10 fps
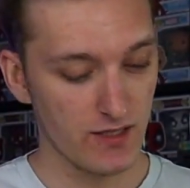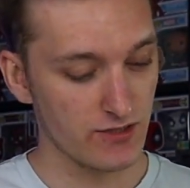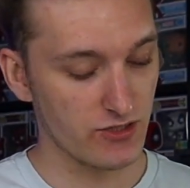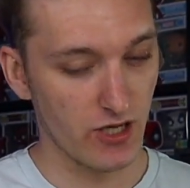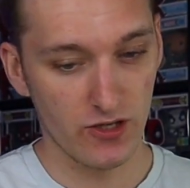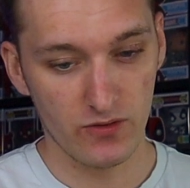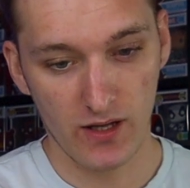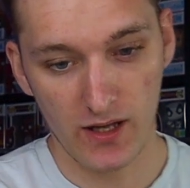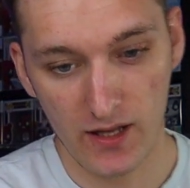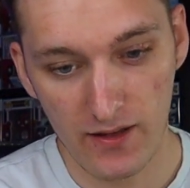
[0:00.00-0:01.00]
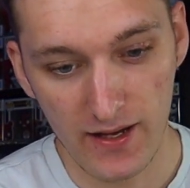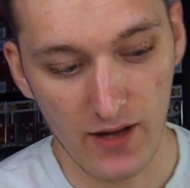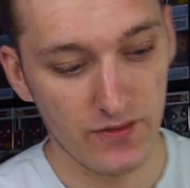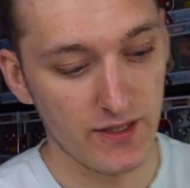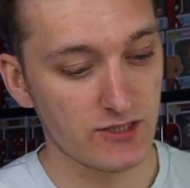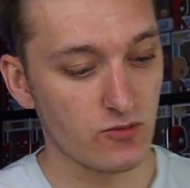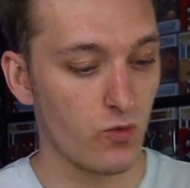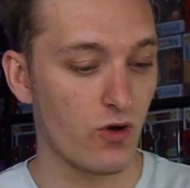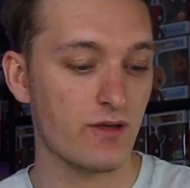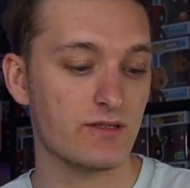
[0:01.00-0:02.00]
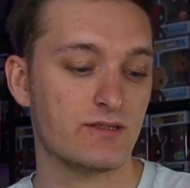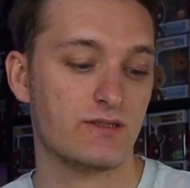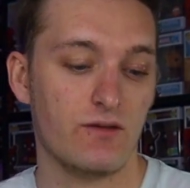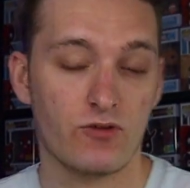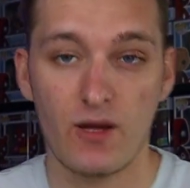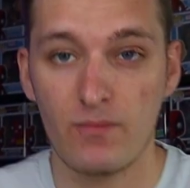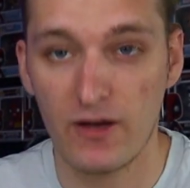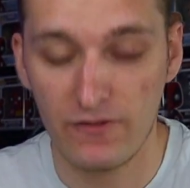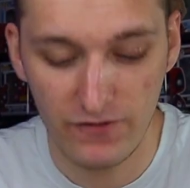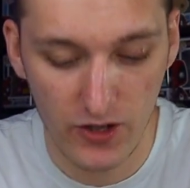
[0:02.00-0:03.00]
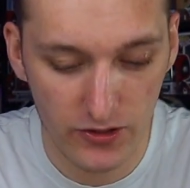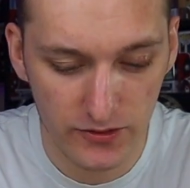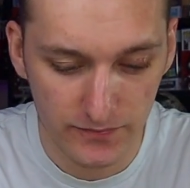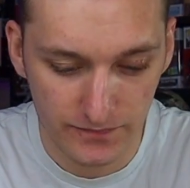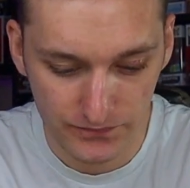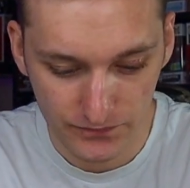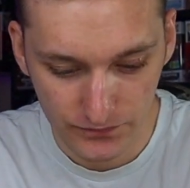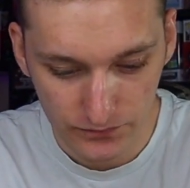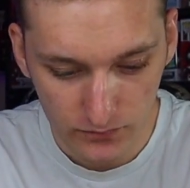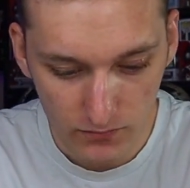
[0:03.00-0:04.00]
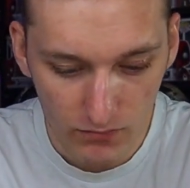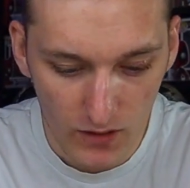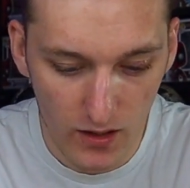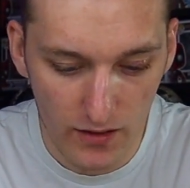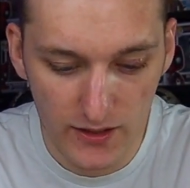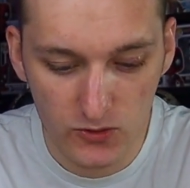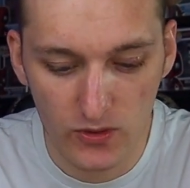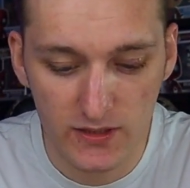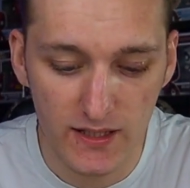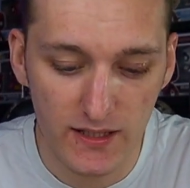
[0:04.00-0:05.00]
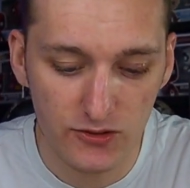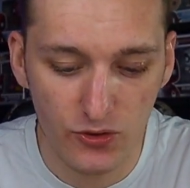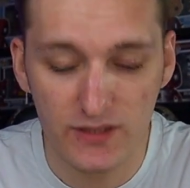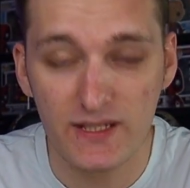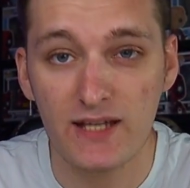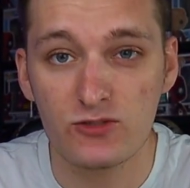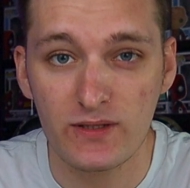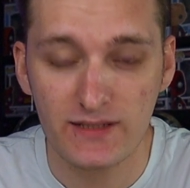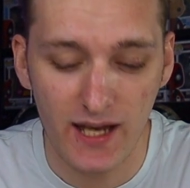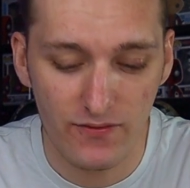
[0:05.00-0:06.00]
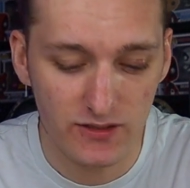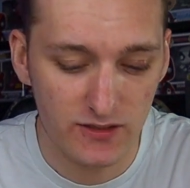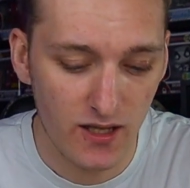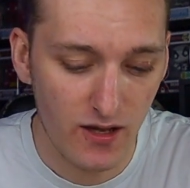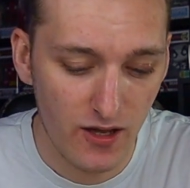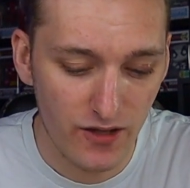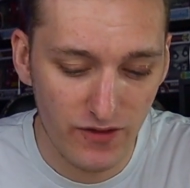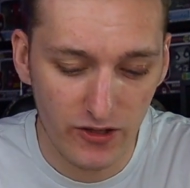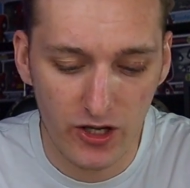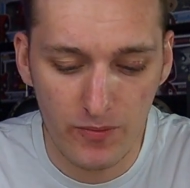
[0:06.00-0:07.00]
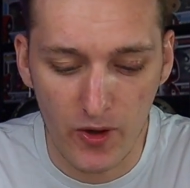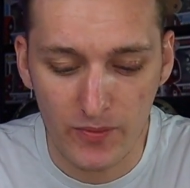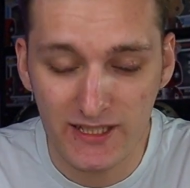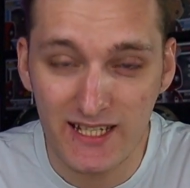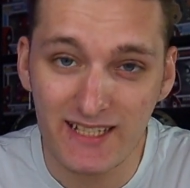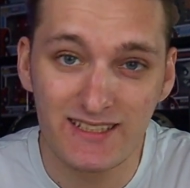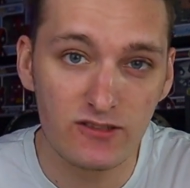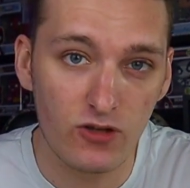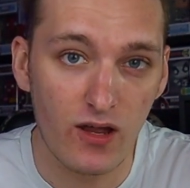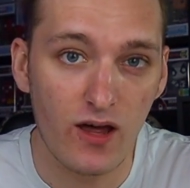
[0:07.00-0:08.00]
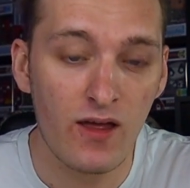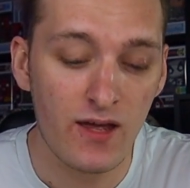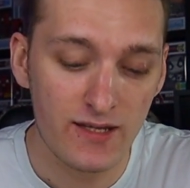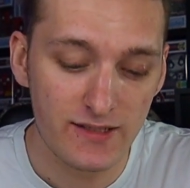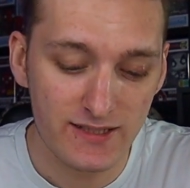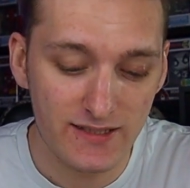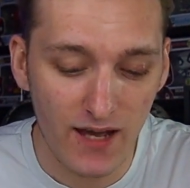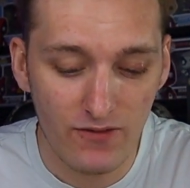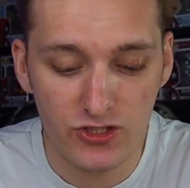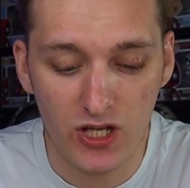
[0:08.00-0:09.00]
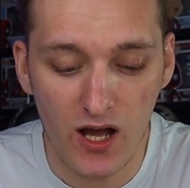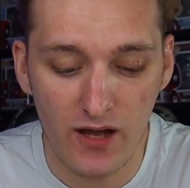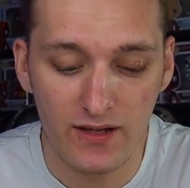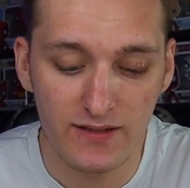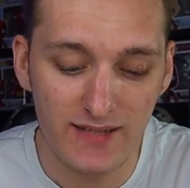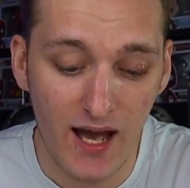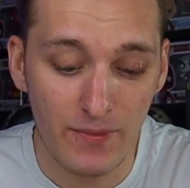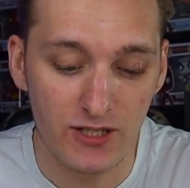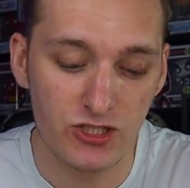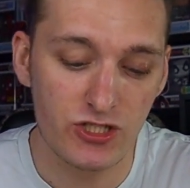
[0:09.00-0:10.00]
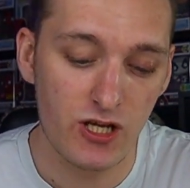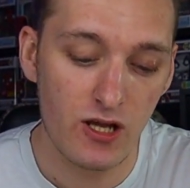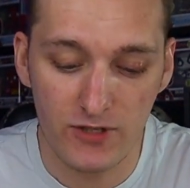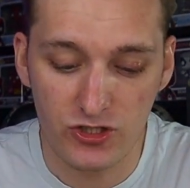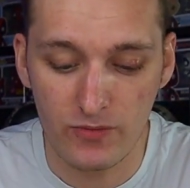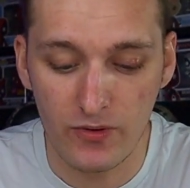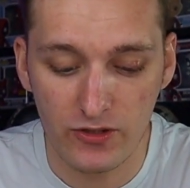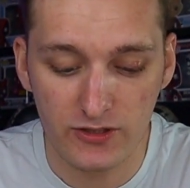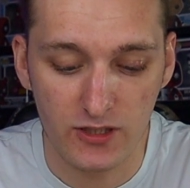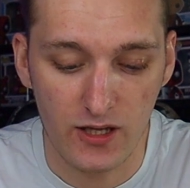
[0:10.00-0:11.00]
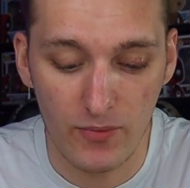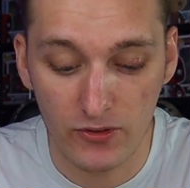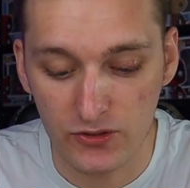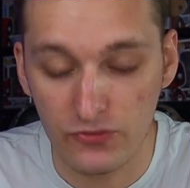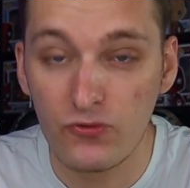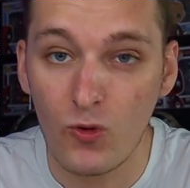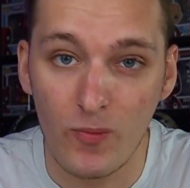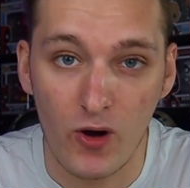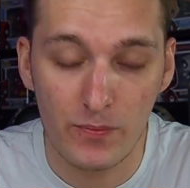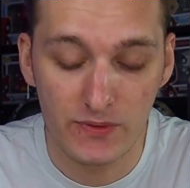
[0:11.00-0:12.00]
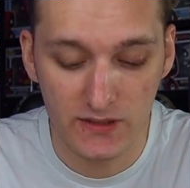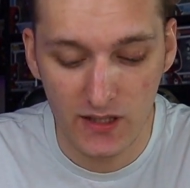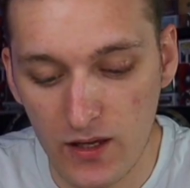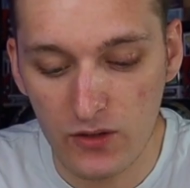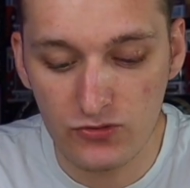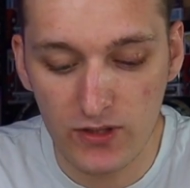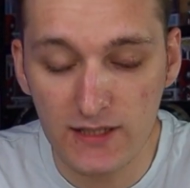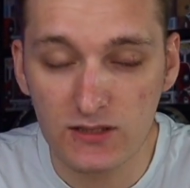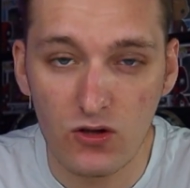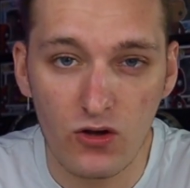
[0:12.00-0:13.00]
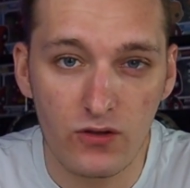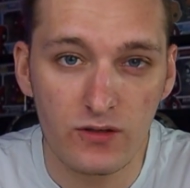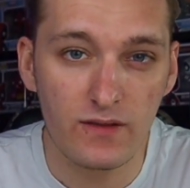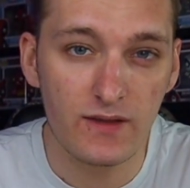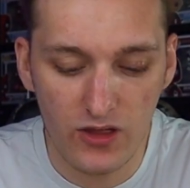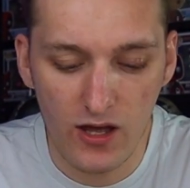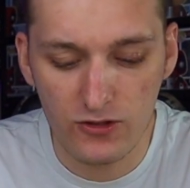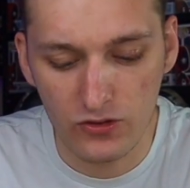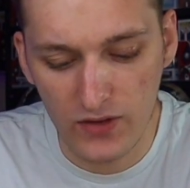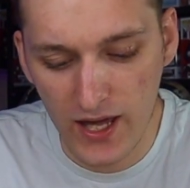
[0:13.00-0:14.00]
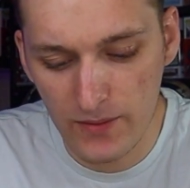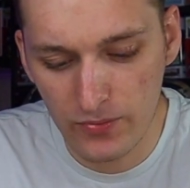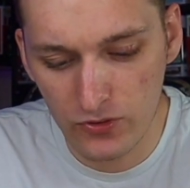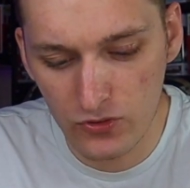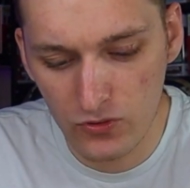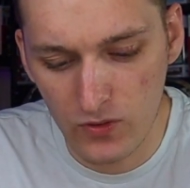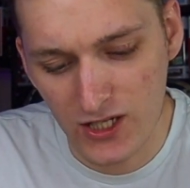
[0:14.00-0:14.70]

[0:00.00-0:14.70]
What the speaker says: So now this was, I've got it up on my phone. This was the ToyUSA 2011's Funko Pop $60 Scavenger Hunt Damage mystery box, box of 4 pops. It was released on the 3rd of April.